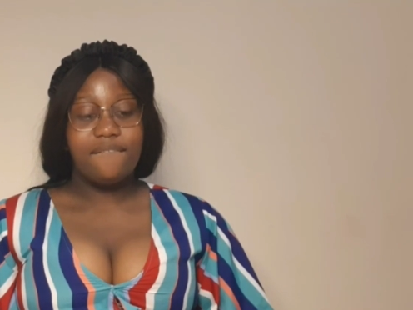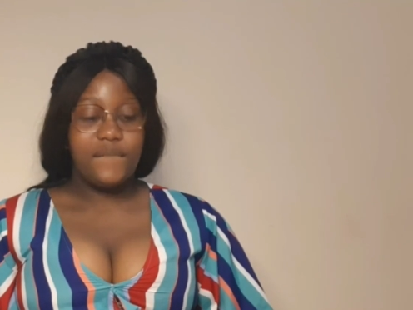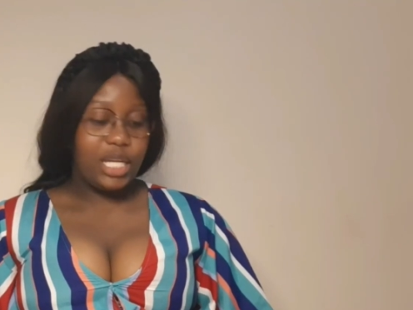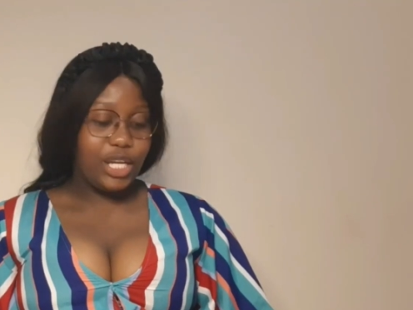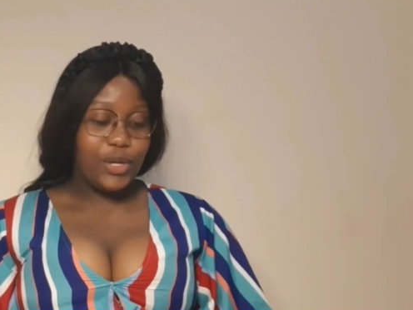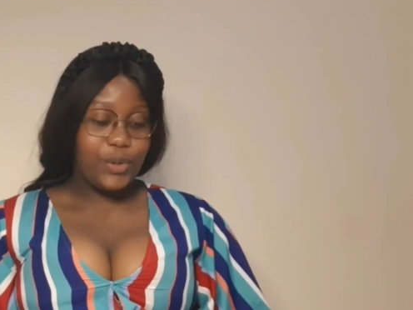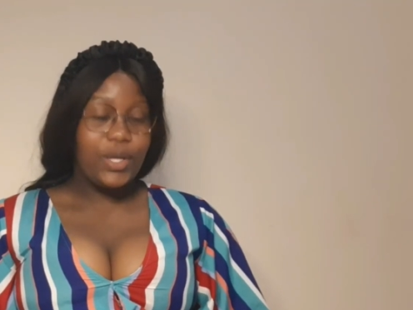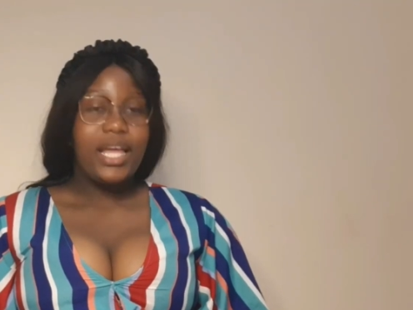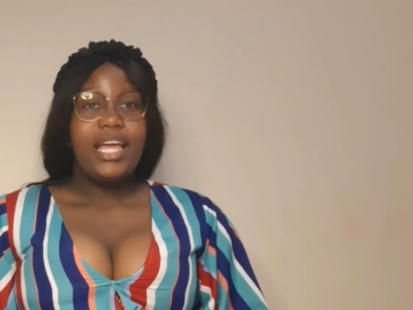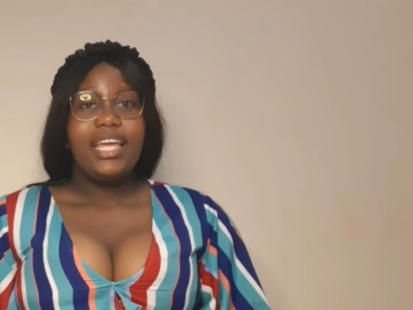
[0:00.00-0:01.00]
video.
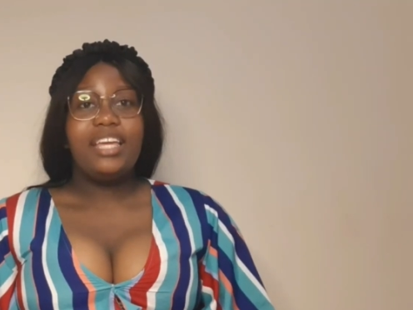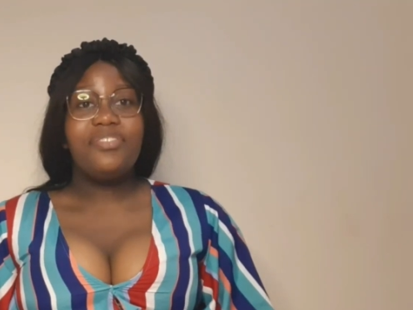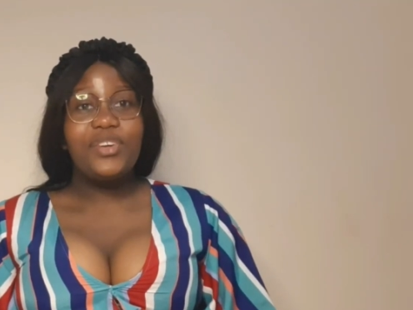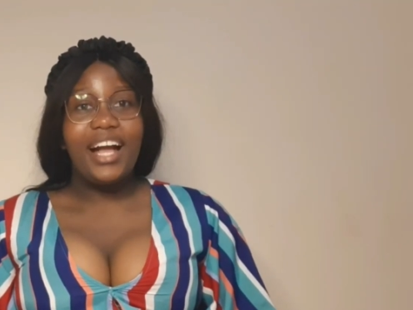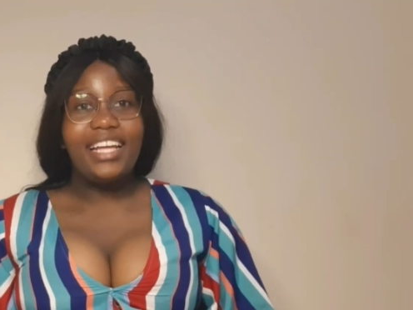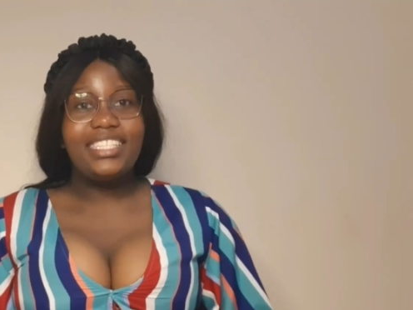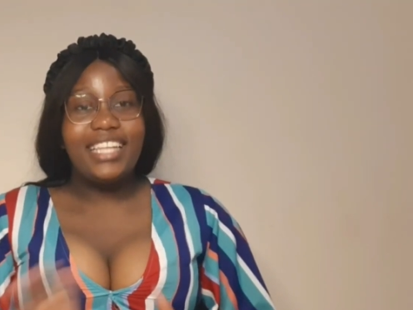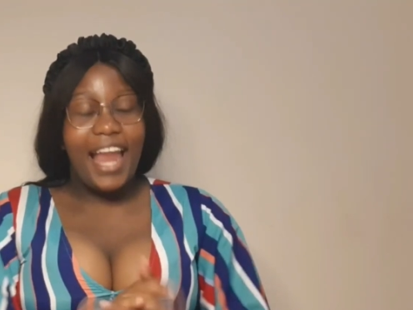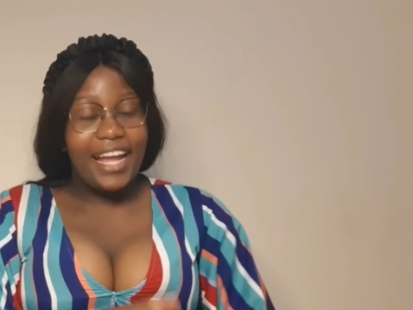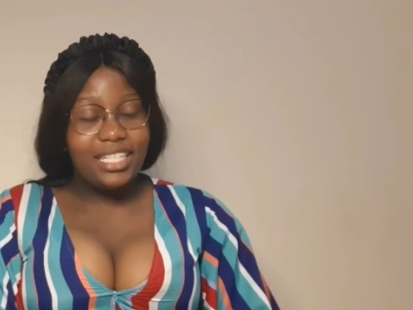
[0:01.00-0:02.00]
If you guys
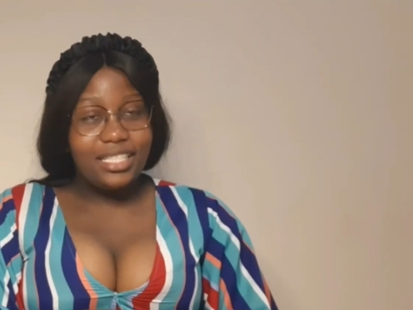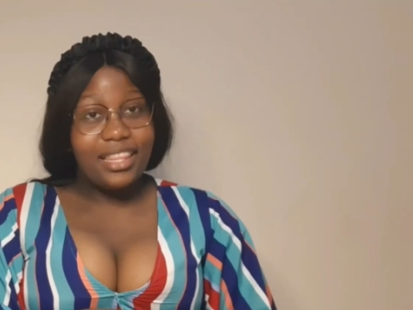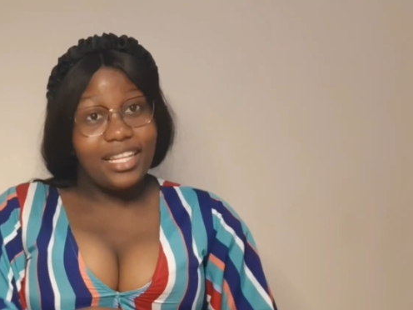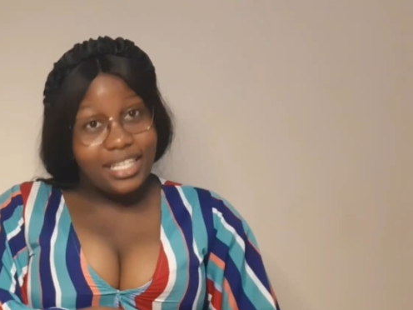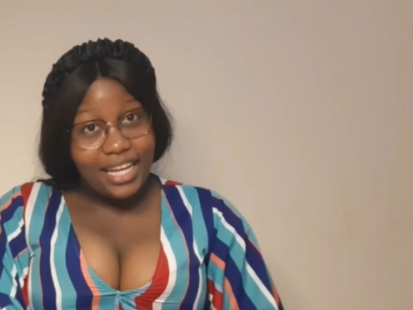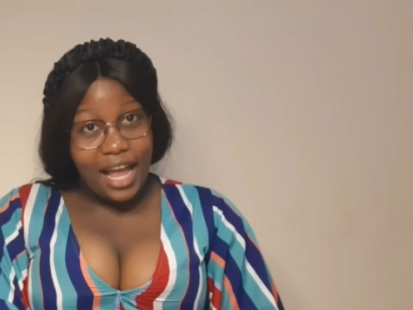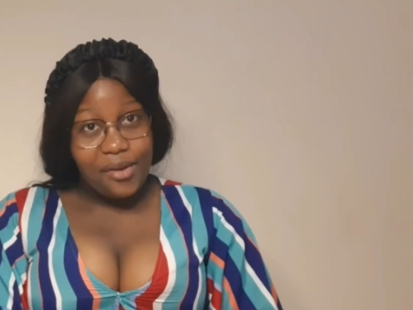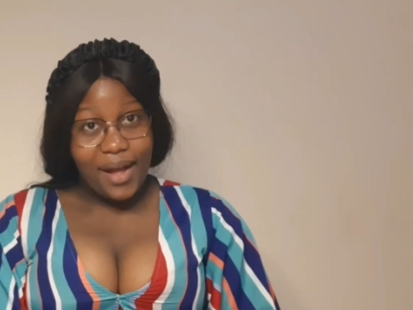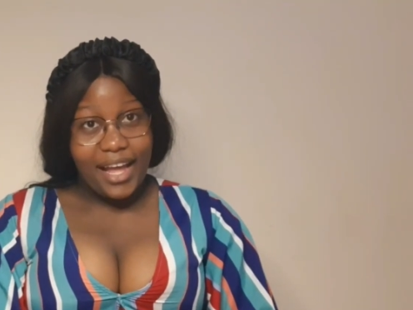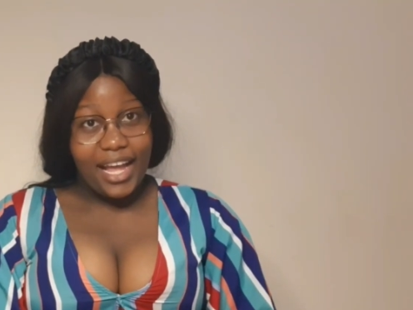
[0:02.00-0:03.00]
liked the
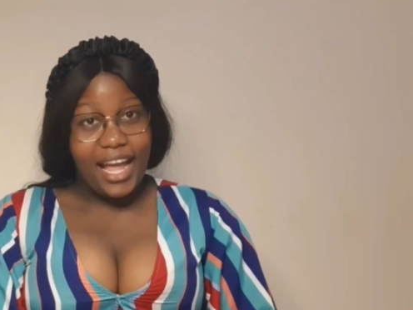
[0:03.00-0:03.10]
DIY